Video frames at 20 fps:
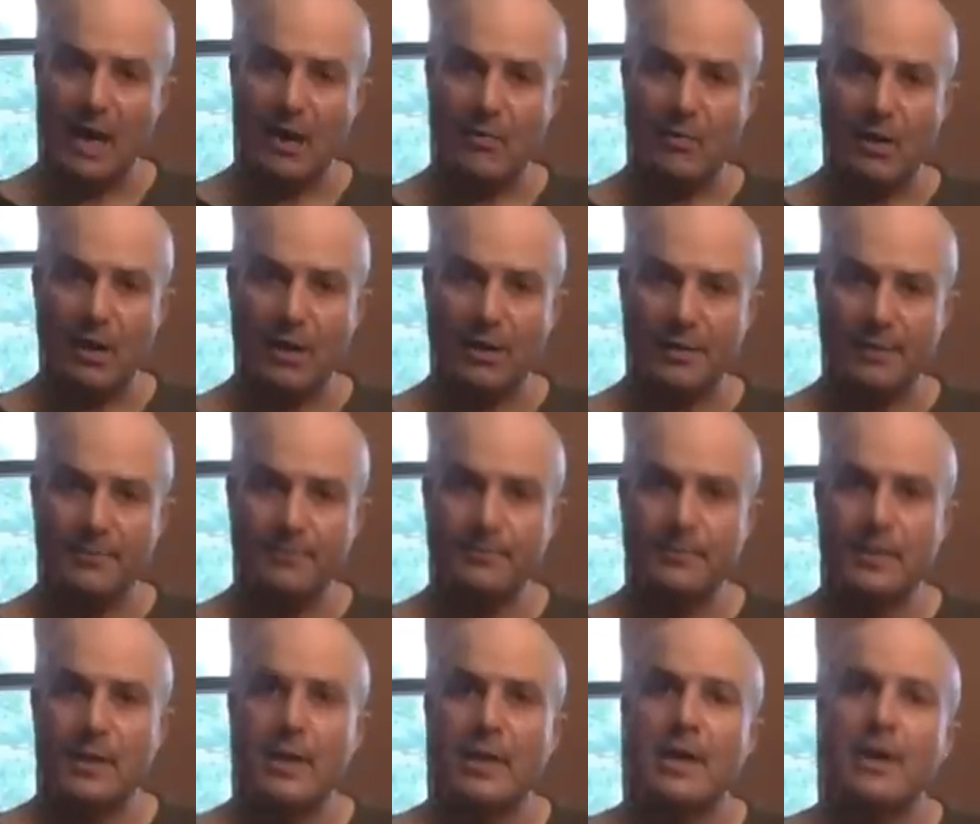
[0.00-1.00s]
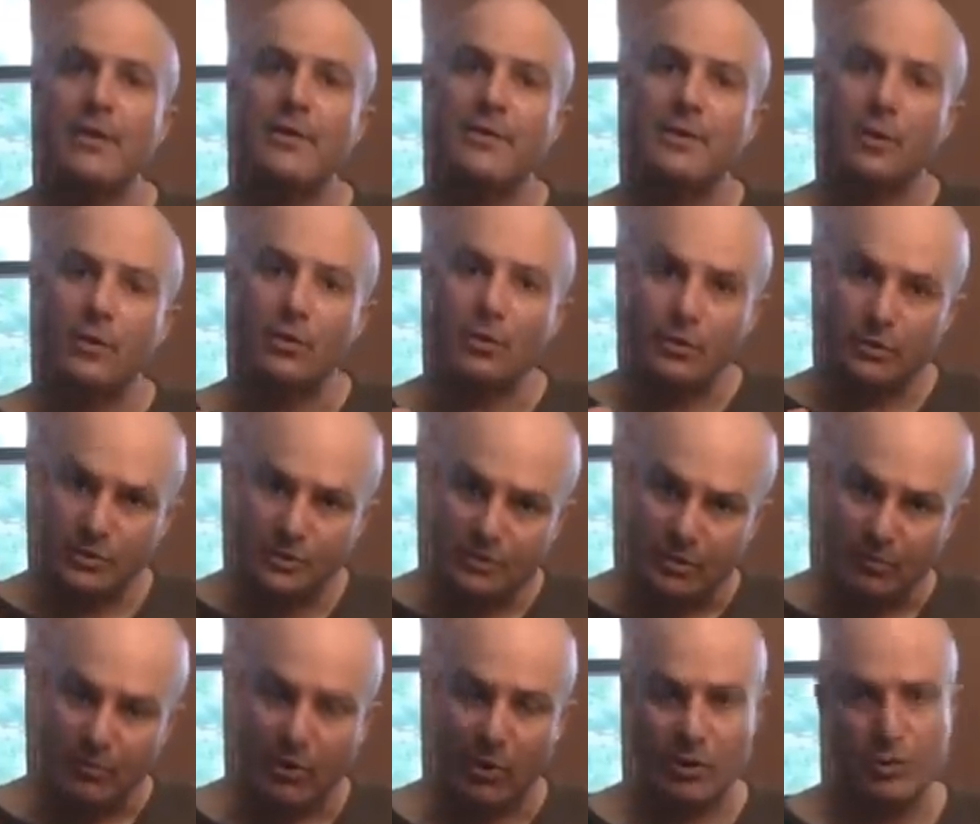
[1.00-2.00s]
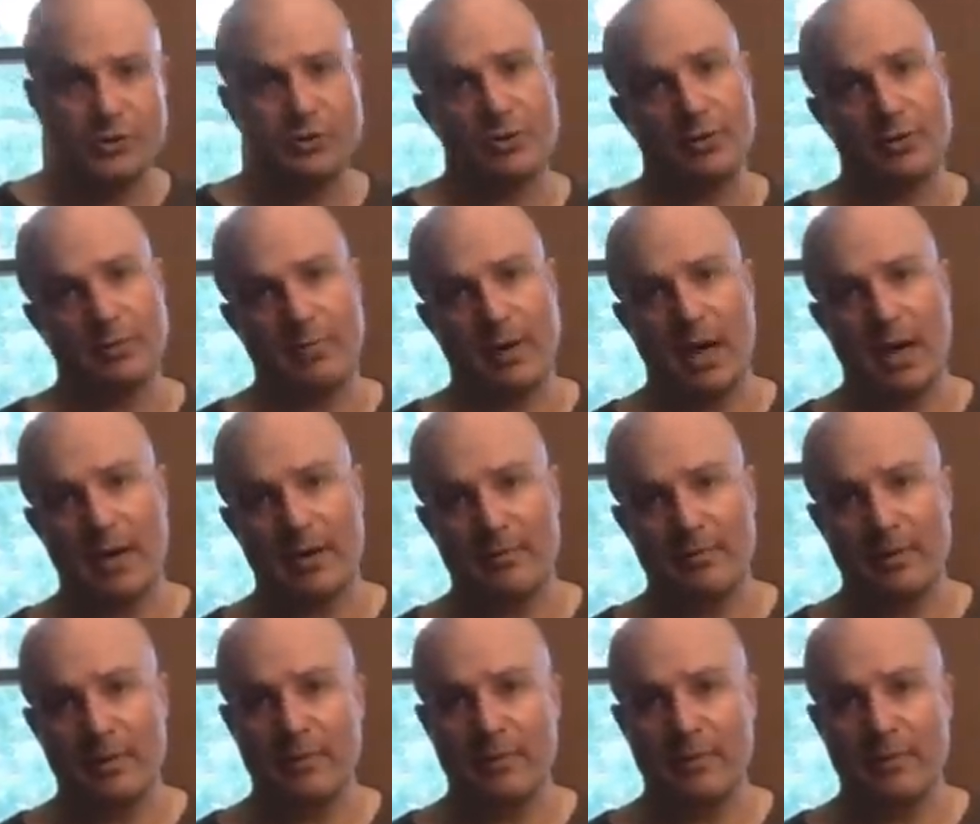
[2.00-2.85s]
hot water, they'll submerge to the bottom,